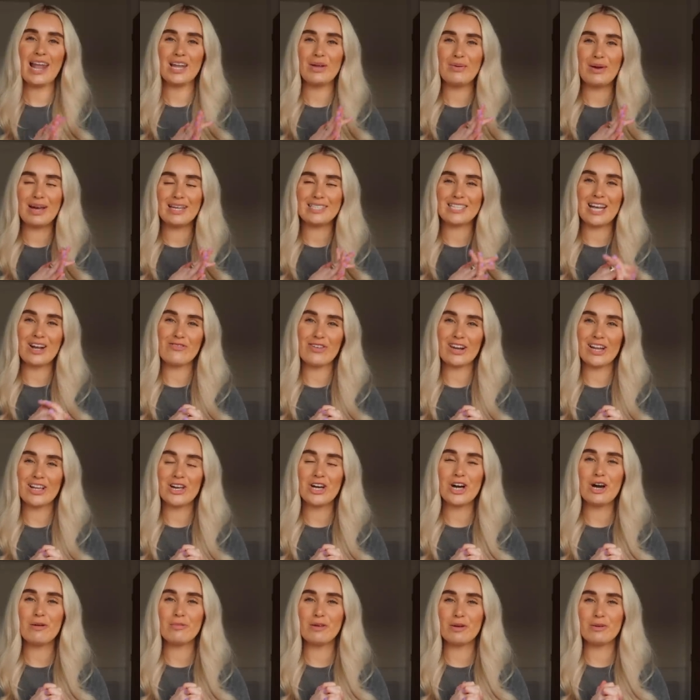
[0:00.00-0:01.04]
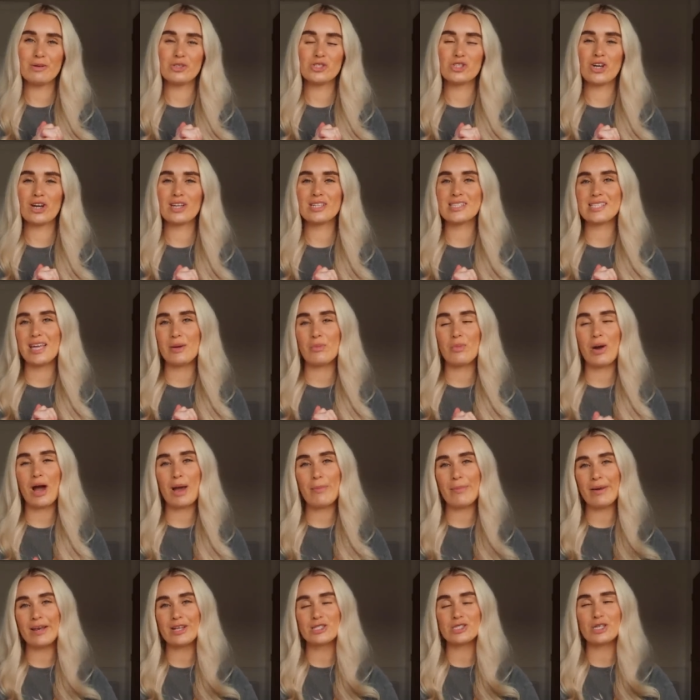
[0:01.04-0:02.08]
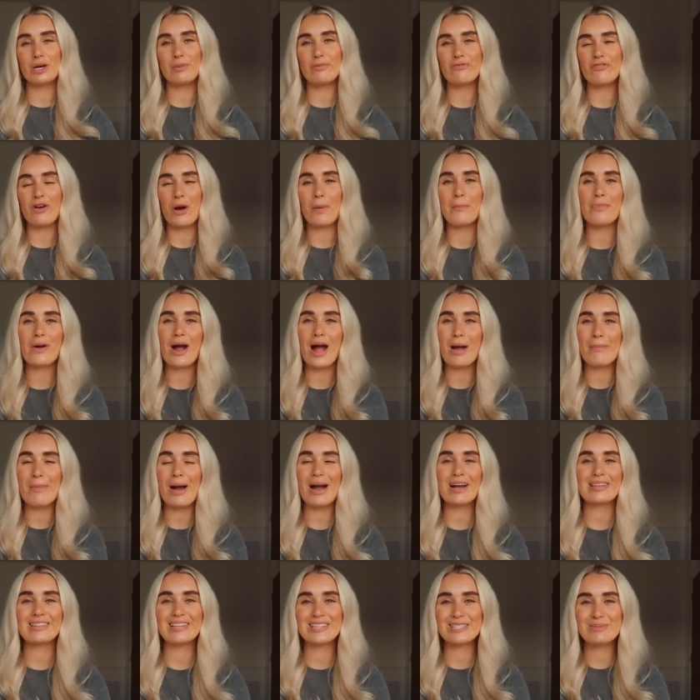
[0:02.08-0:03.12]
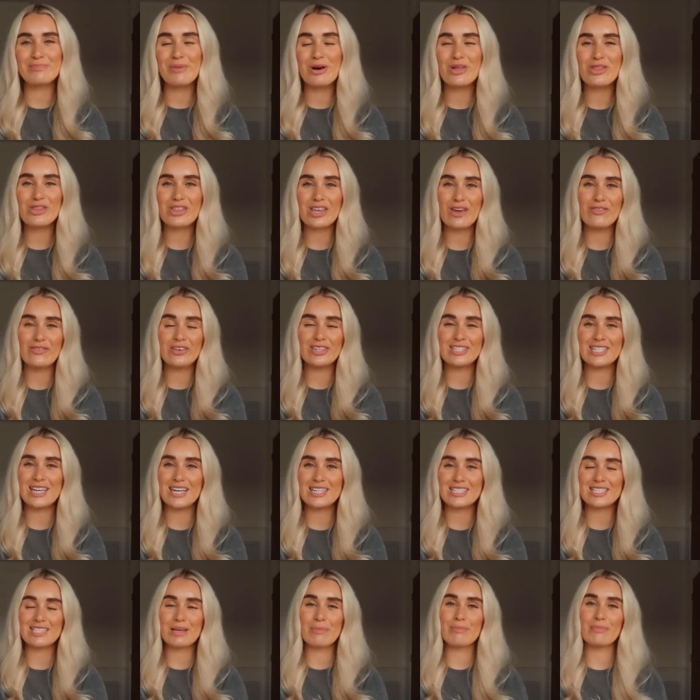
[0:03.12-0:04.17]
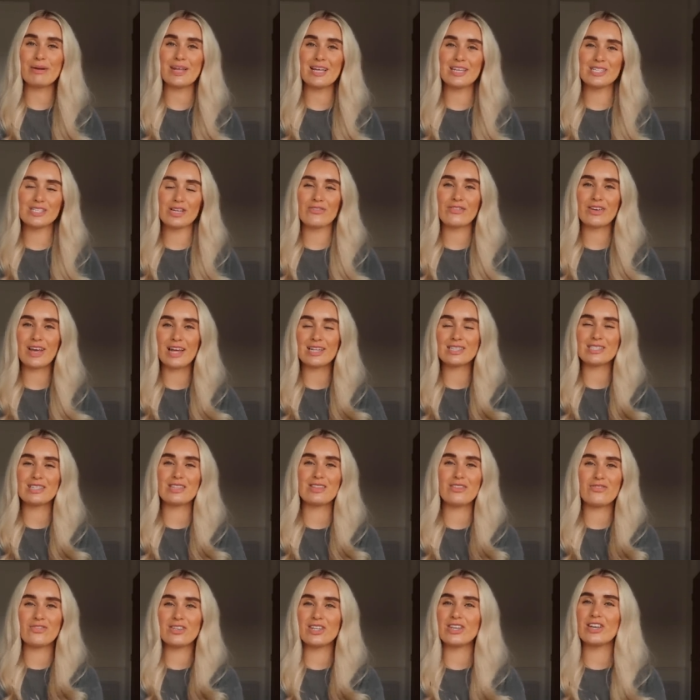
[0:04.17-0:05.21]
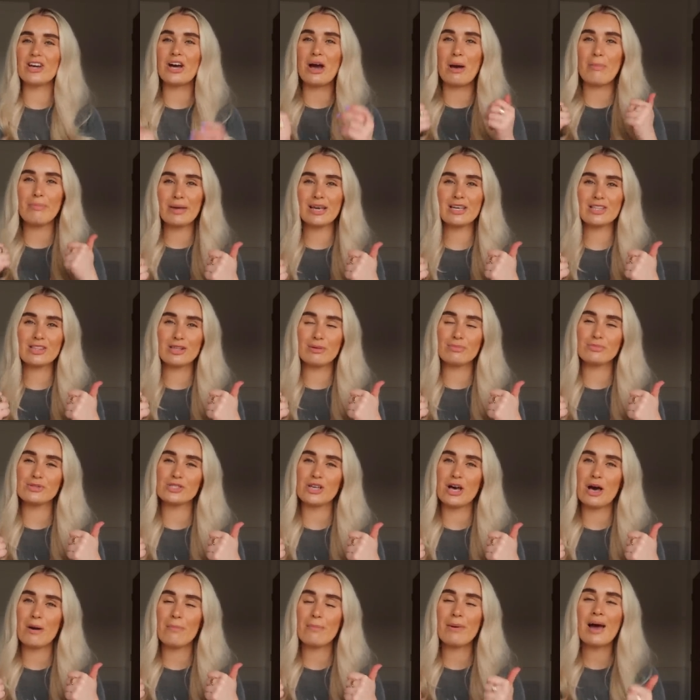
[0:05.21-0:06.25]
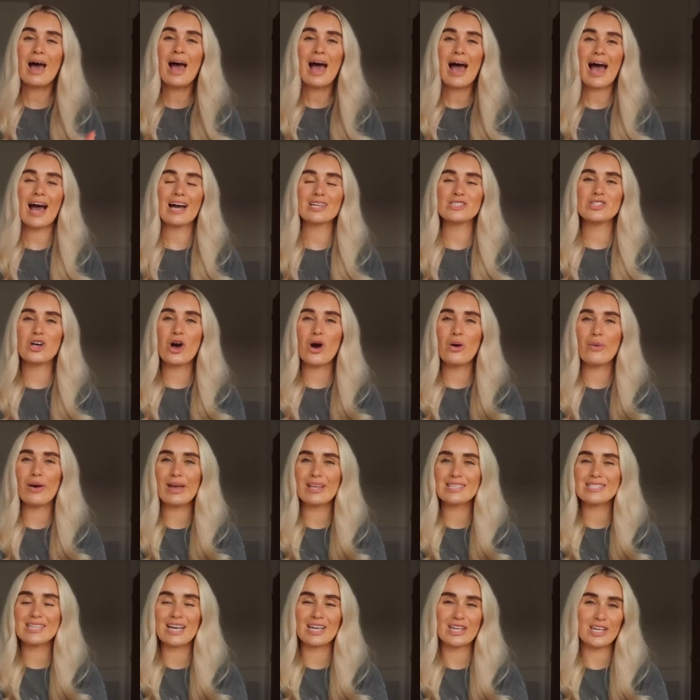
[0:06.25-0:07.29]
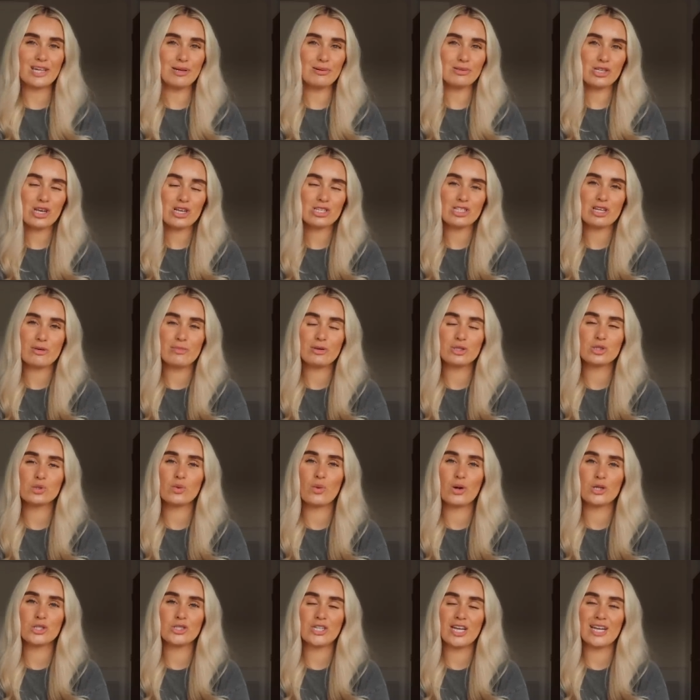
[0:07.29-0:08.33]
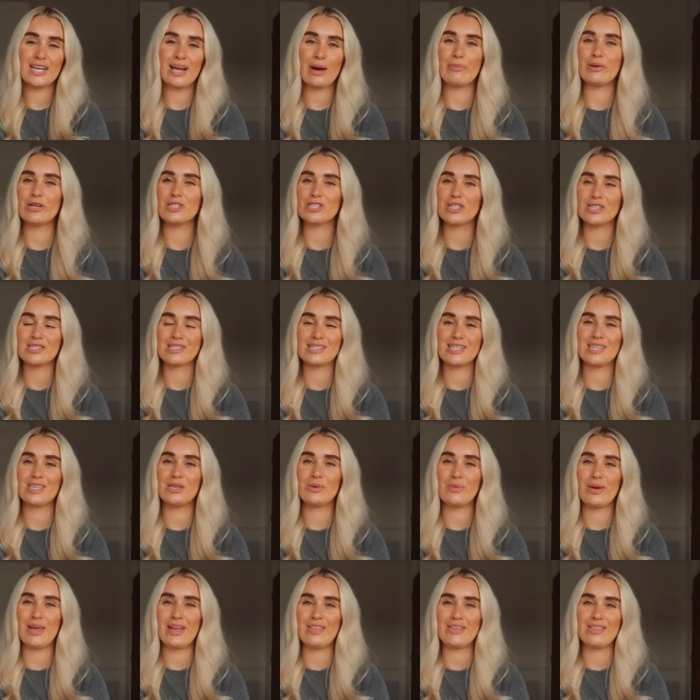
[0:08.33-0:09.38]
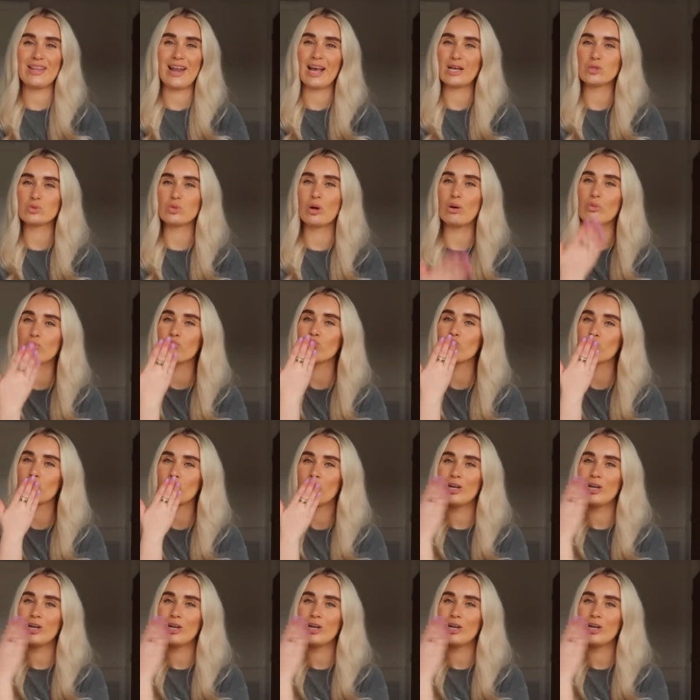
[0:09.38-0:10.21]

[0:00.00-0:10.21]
Anyways, I really hope you enjoyed seeing what I picked up from Primark this month. If you did, then please don't forget to give the video a big thumbs up. As always, thank you so, so much for watching and we shall see you in the next one.